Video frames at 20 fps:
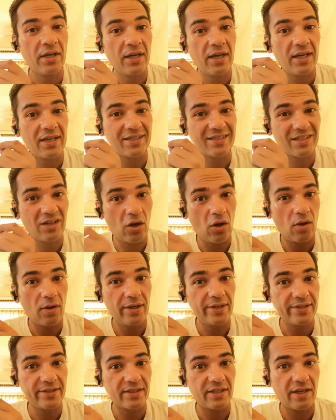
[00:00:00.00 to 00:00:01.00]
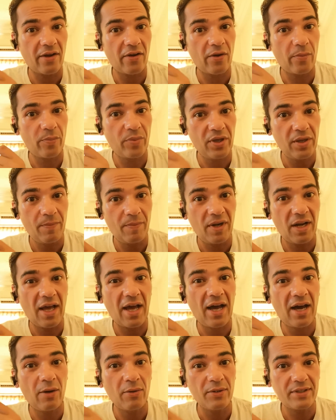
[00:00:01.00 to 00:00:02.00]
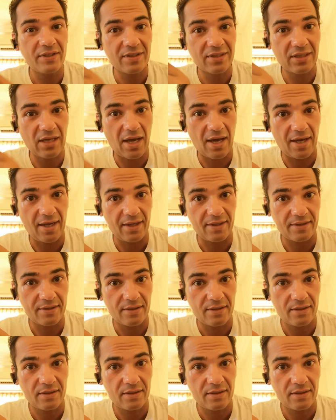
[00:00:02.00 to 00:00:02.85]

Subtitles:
As long as there are people outside